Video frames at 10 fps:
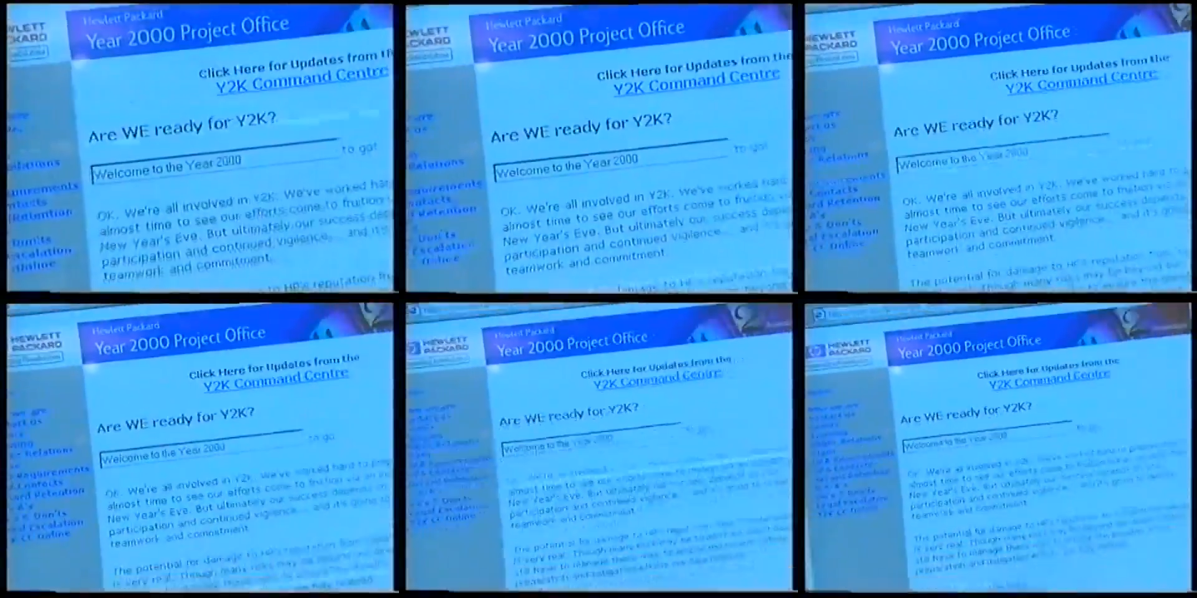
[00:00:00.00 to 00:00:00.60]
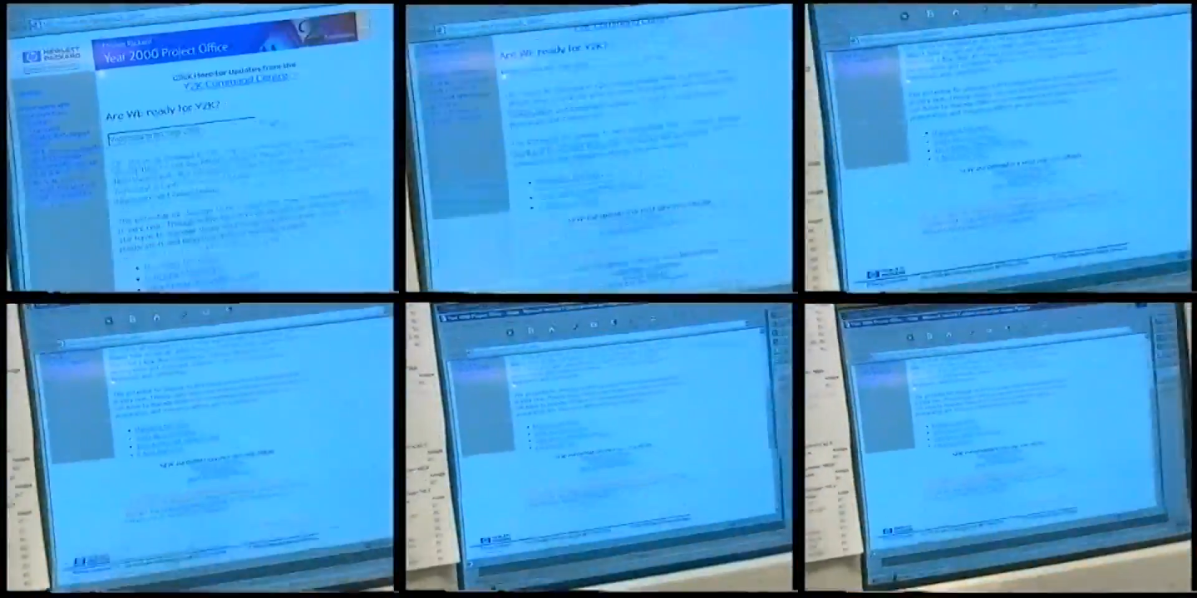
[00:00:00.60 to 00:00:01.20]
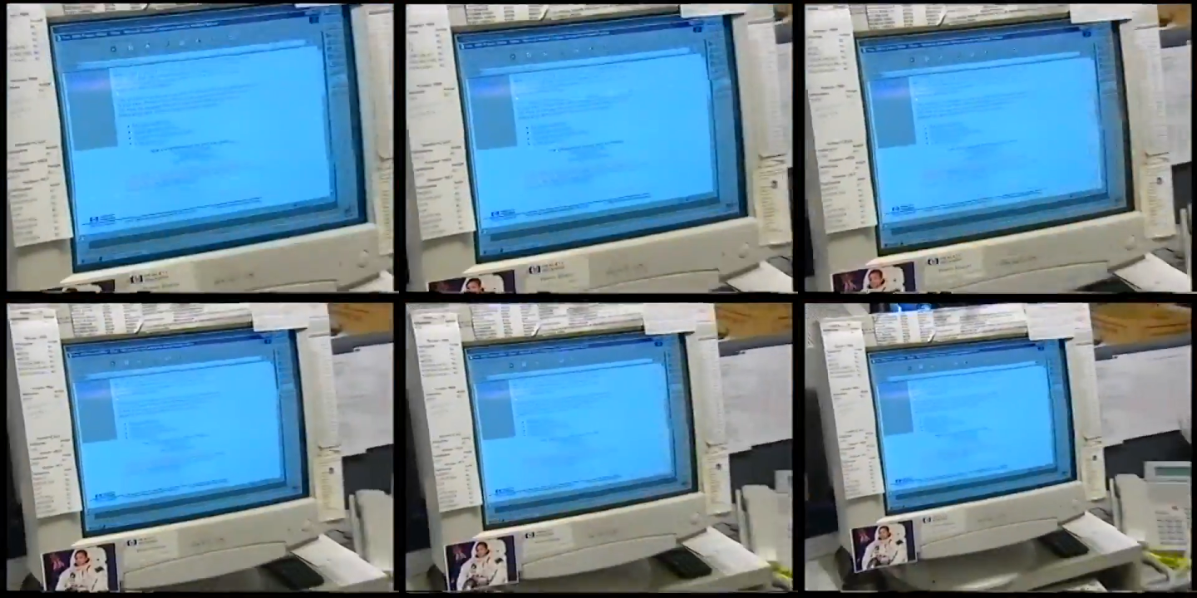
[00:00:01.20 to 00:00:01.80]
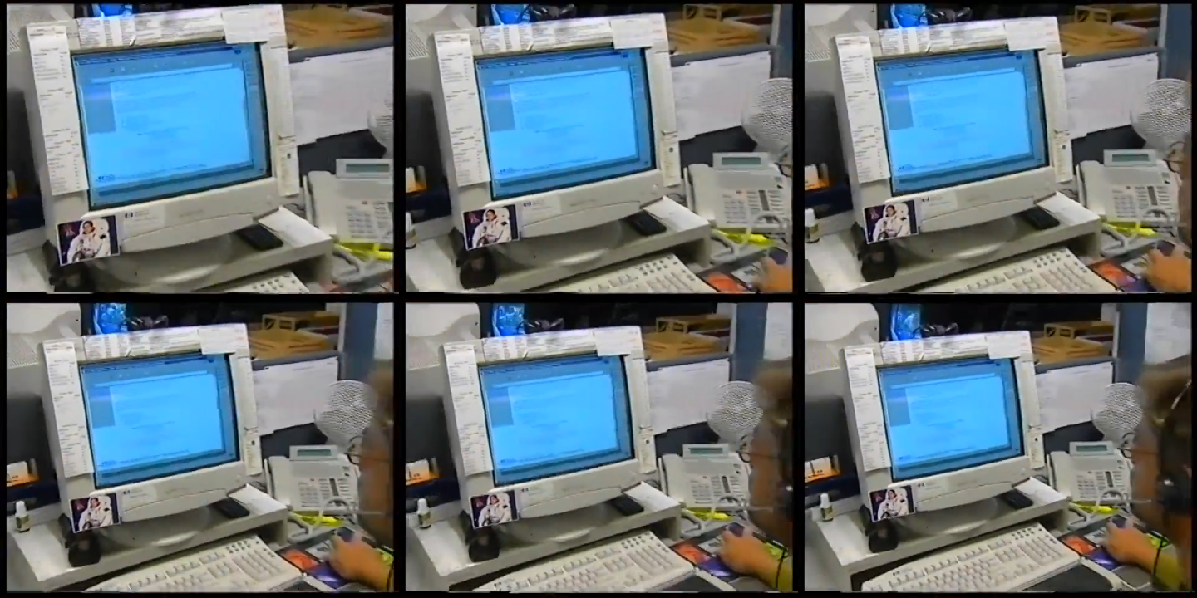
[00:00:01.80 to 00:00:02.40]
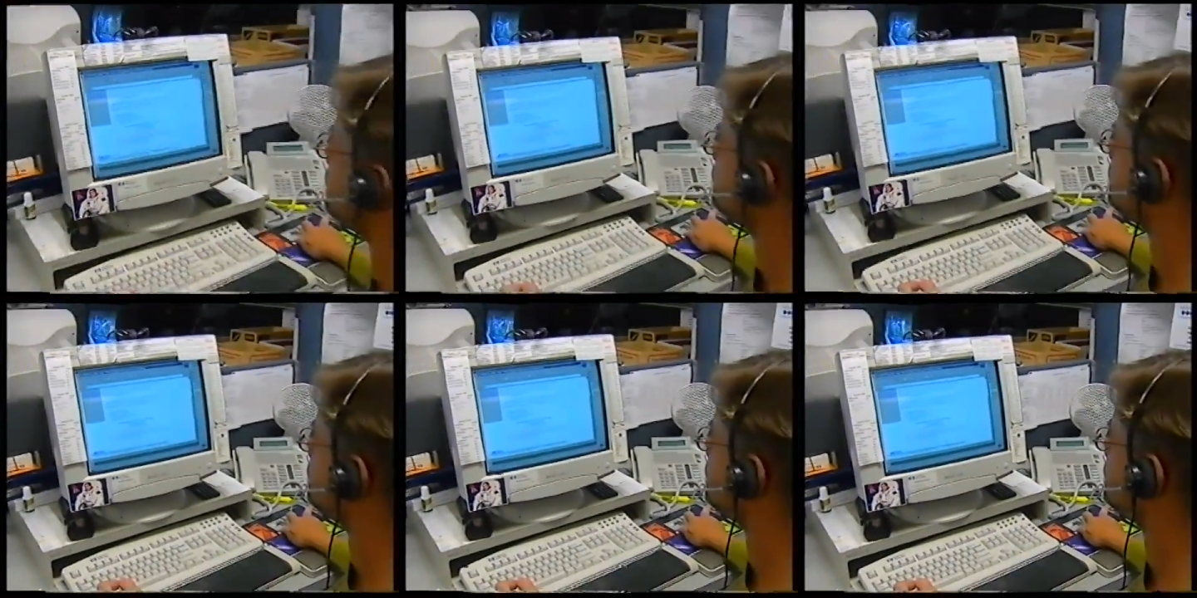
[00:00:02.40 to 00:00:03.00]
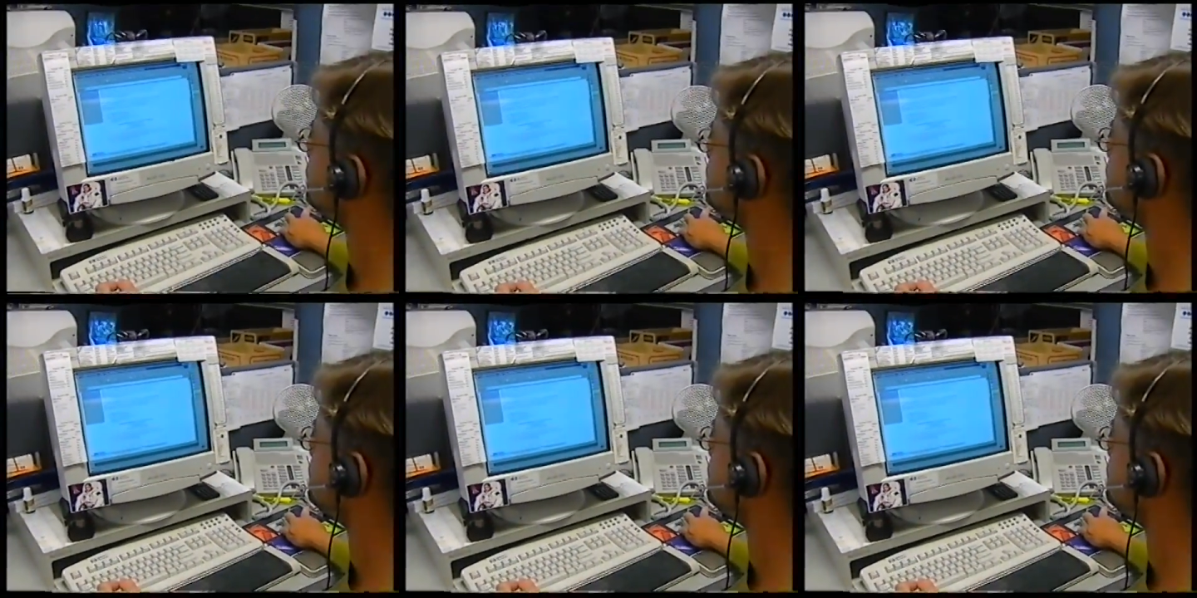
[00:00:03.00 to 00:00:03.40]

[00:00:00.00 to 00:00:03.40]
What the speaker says: (no speaker visible)